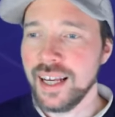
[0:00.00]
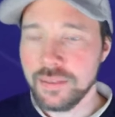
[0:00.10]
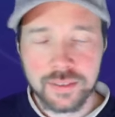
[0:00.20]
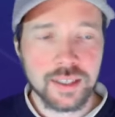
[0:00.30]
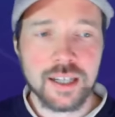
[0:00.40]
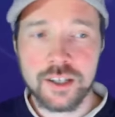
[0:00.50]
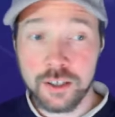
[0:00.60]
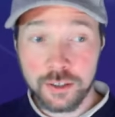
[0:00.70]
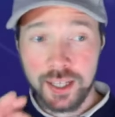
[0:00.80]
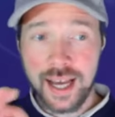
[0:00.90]
does
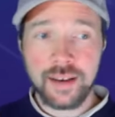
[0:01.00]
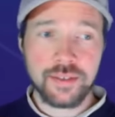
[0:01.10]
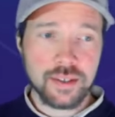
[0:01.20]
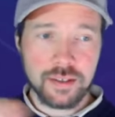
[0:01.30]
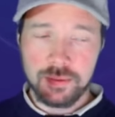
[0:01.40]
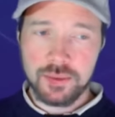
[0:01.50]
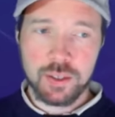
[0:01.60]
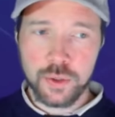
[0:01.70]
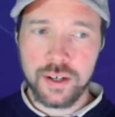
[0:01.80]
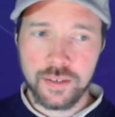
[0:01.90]
not have, this
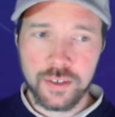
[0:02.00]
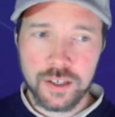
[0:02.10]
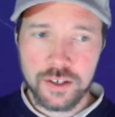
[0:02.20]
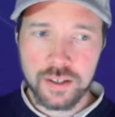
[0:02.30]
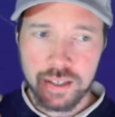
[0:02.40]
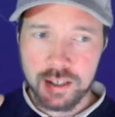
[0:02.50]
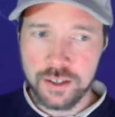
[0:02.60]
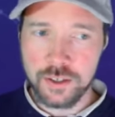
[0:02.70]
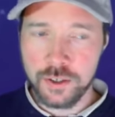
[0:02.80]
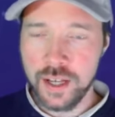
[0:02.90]
squaring function does
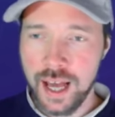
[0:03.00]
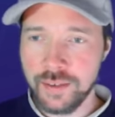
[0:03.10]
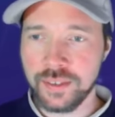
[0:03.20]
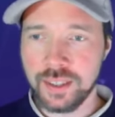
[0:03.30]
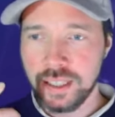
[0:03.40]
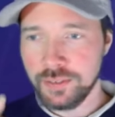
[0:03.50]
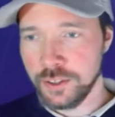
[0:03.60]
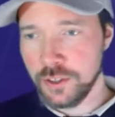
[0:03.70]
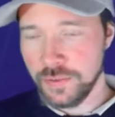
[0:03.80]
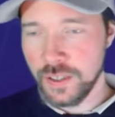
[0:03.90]
not have an
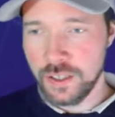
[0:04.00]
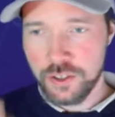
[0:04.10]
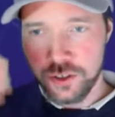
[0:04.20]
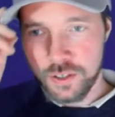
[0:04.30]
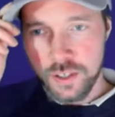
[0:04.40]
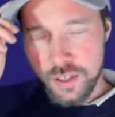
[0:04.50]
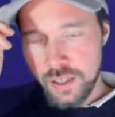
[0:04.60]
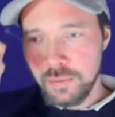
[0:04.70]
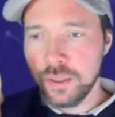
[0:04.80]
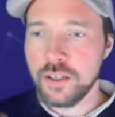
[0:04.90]
inverse function,
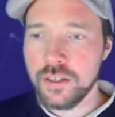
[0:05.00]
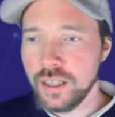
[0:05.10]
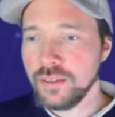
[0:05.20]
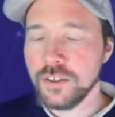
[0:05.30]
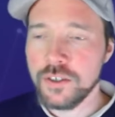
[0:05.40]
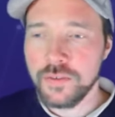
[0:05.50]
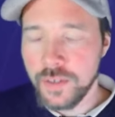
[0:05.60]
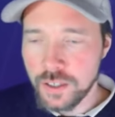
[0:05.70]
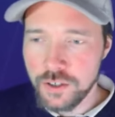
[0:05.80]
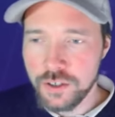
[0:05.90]
because inverse
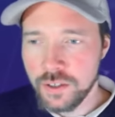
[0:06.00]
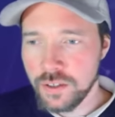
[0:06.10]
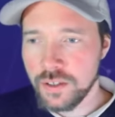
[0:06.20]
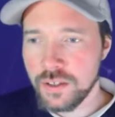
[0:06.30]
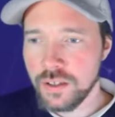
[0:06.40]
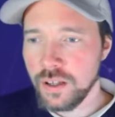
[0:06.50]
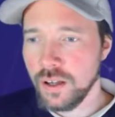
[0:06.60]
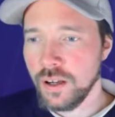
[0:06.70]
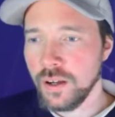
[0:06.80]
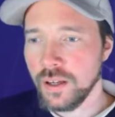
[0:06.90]
functions
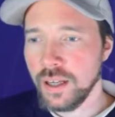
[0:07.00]
a